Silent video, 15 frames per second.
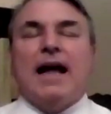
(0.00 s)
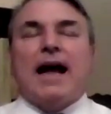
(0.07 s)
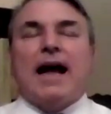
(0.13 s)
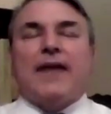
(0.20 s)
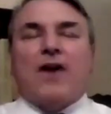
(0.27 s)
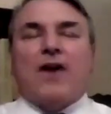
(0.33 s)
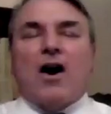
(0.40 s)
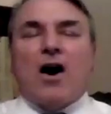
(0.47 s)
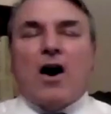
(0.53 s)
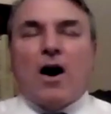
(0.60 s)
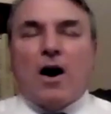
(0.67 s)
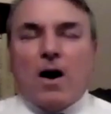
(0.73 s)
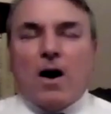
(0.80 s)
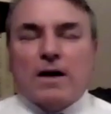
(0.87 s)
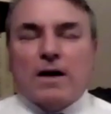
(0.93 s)
and the
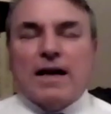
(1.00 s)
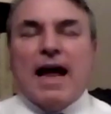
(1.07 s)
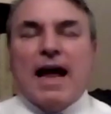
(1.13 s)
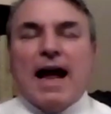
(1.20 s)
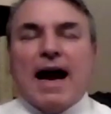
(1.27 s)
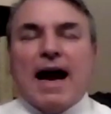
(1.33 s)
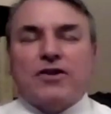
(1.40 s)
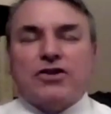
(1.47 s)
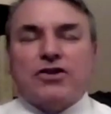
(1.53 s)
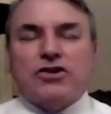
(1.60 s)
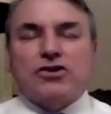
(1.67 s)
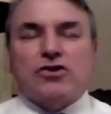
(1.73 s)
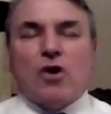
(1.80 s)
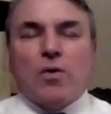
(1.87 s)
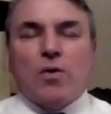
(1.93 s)
heart and the
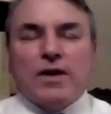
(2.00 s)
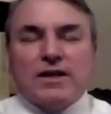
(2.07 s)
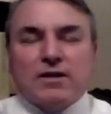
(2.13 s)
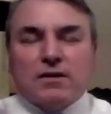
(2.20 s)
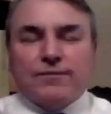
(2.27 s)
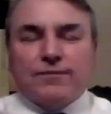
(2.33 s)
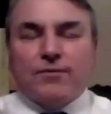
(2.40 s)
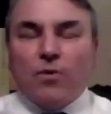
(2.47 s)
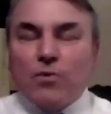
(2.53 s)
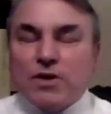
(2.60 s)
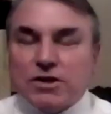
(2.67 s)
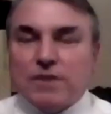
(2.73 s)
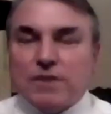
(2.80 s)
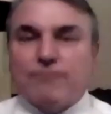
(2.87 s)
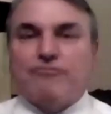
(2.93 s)
soul into the
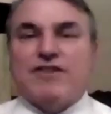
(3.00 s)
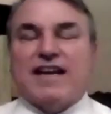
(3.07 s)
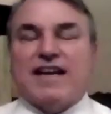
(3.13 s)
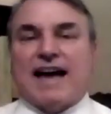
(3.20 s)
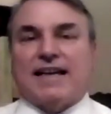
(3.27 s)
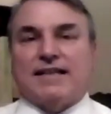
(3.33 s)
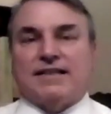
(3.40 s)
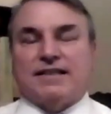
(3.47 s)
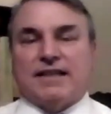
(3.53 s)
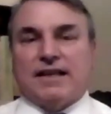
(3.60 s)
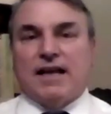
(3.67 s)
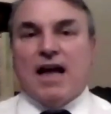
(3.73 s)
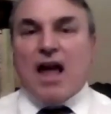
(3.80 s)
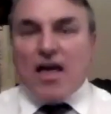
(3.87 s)
fullness of reality.